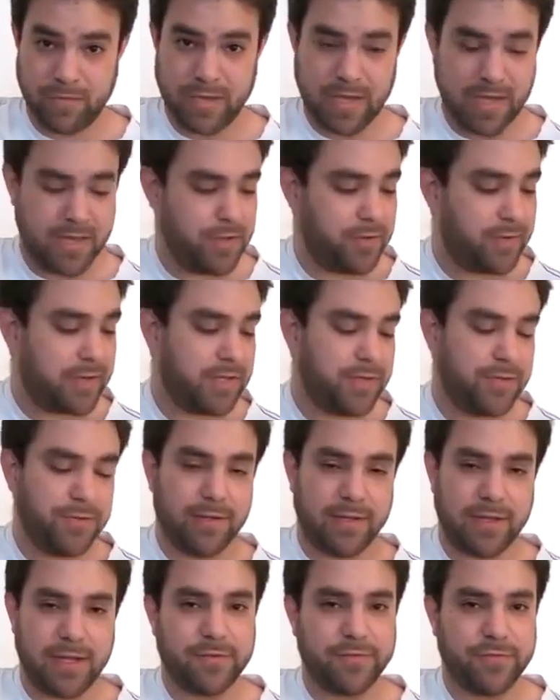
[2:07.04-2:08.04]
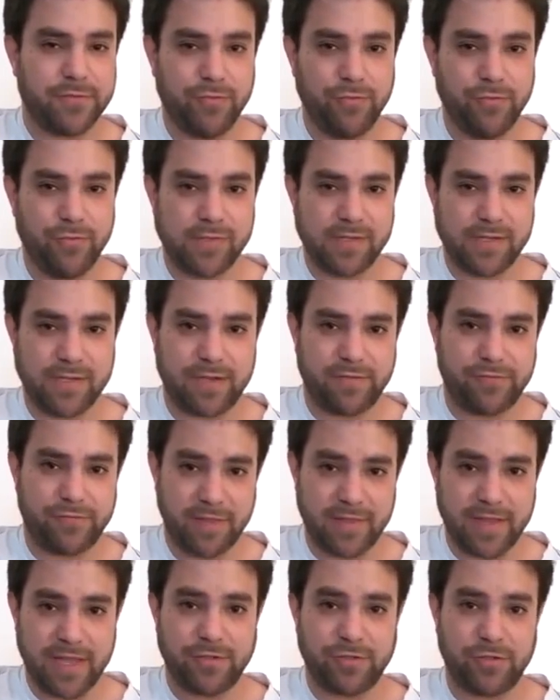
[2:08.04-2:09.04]
Okay, you can do a lot of cool stuff
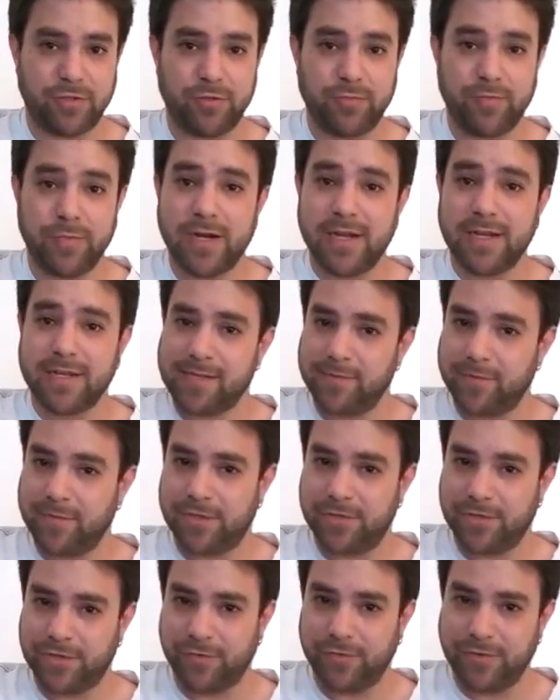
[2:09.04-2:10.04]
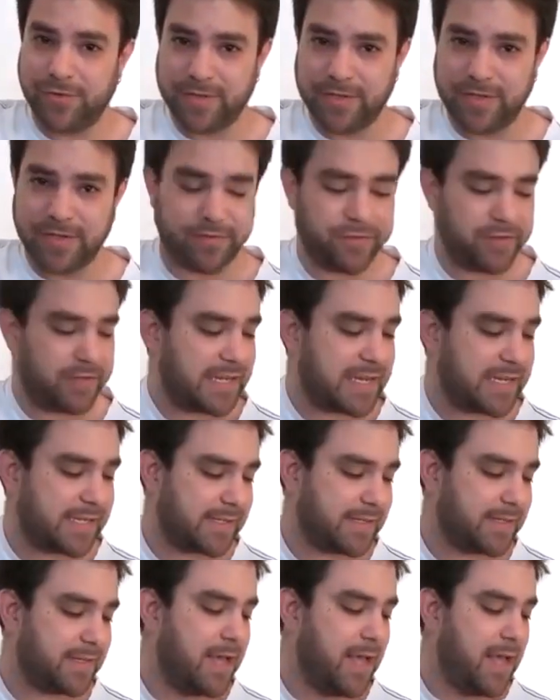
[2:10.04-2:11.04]
with natural harmonics. I'm going to show you in a different
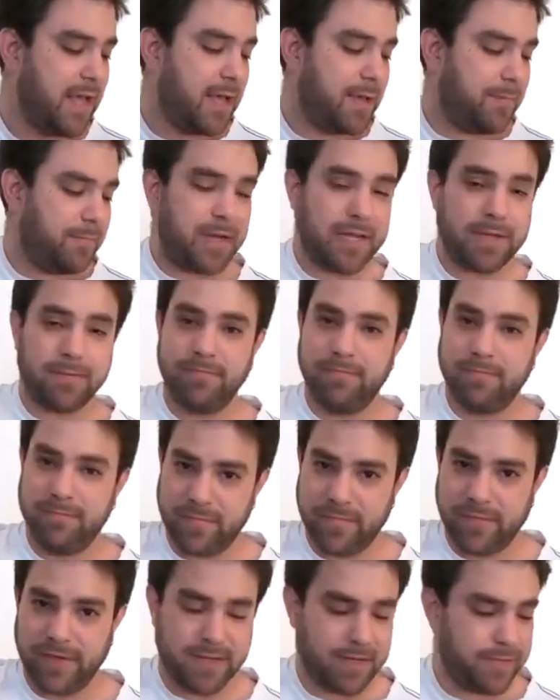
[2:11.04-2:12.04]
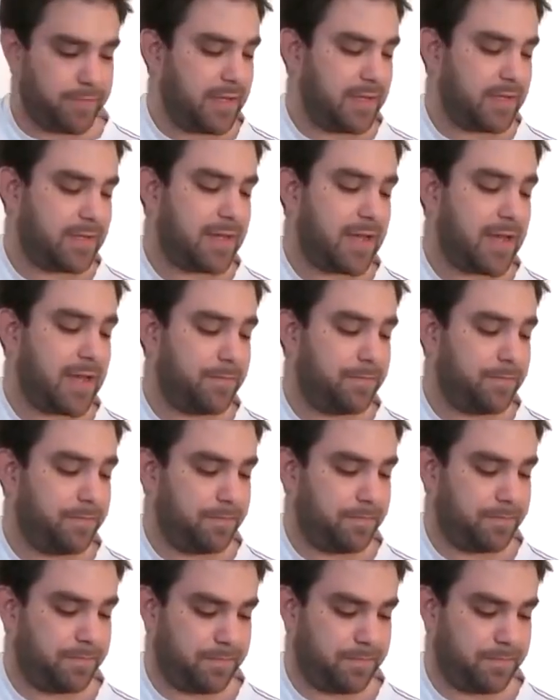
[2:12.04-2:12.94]
lesson, but in the meantime,